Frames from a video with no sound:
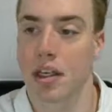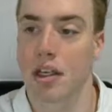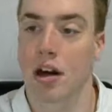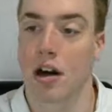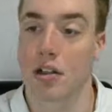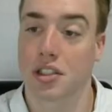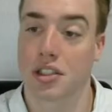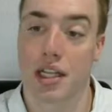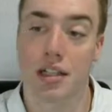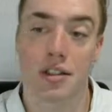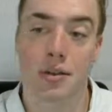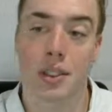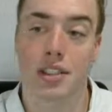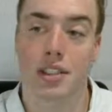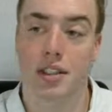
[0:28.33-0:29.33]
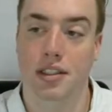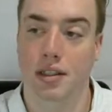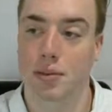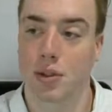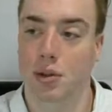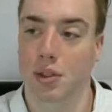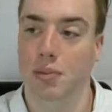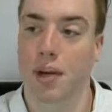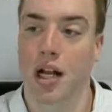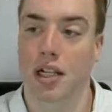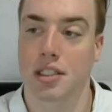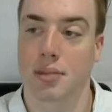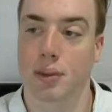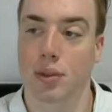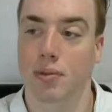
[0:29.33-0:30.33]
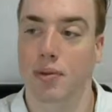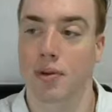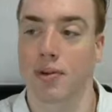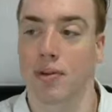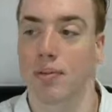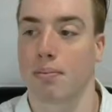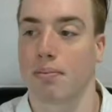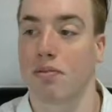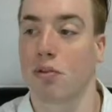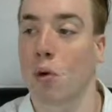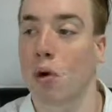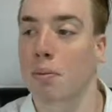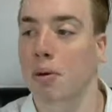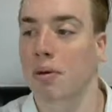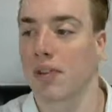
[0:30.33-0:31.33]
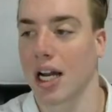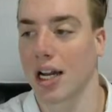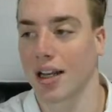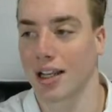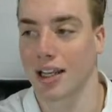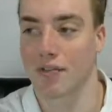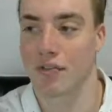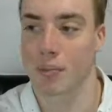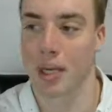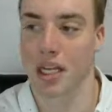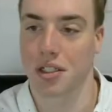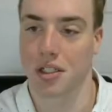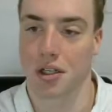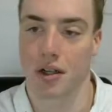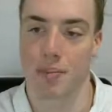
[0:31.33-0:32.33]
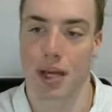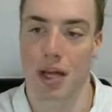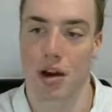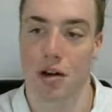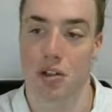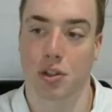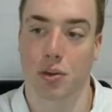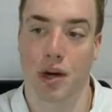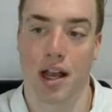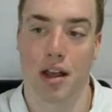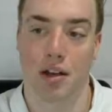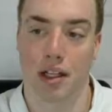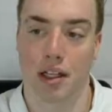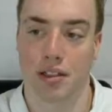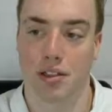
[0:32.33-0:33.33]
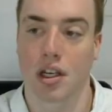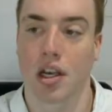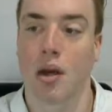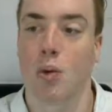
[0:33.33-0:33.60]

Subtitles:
Our sensory systems are responsible for providing information about our surroundings,